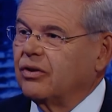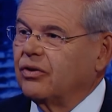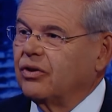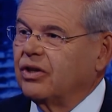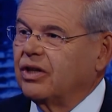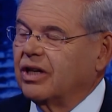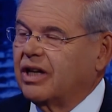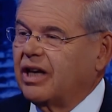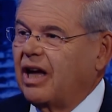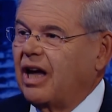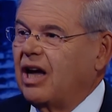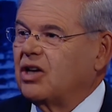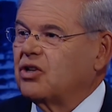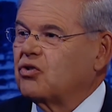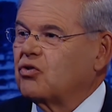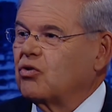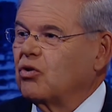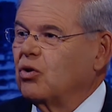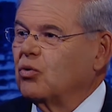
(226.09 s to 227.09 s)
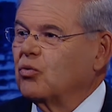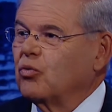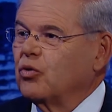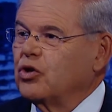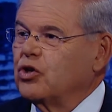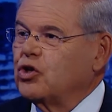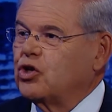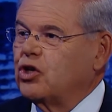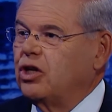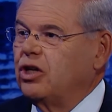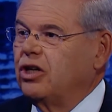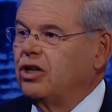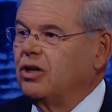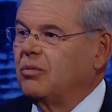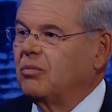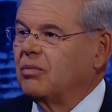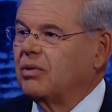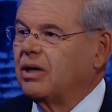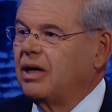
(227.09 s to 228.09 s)
the Castro
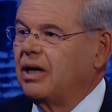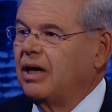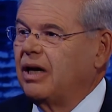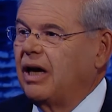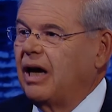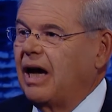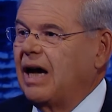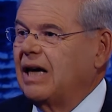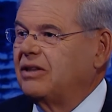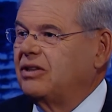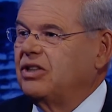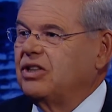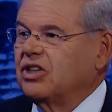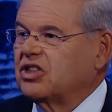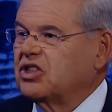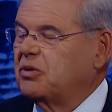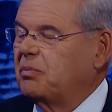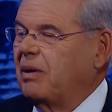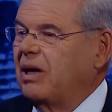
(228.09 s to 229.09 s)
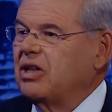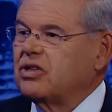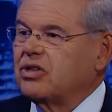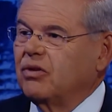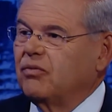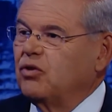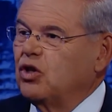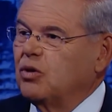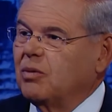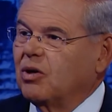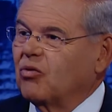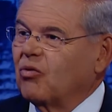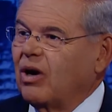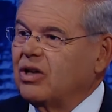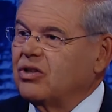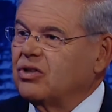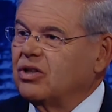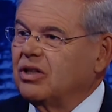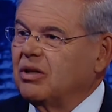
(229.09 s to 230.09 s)
regime at the expense of human
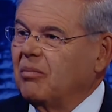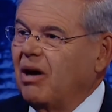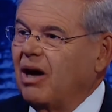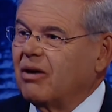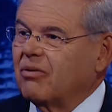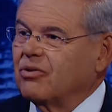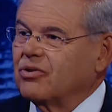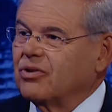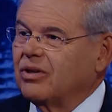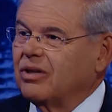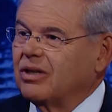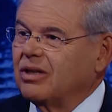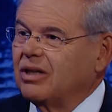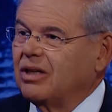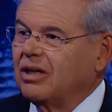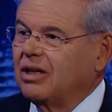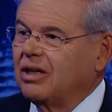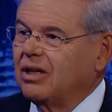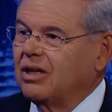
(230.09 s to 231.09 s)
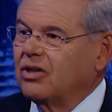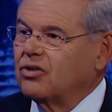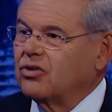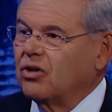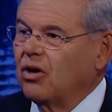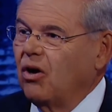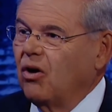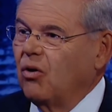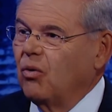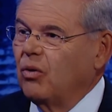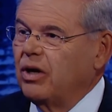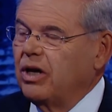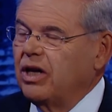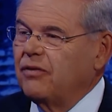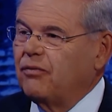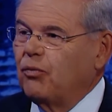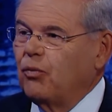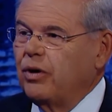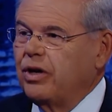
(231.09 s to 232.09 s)
rights and democracy. So
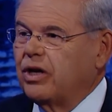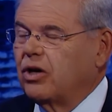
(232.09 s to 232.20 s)
if we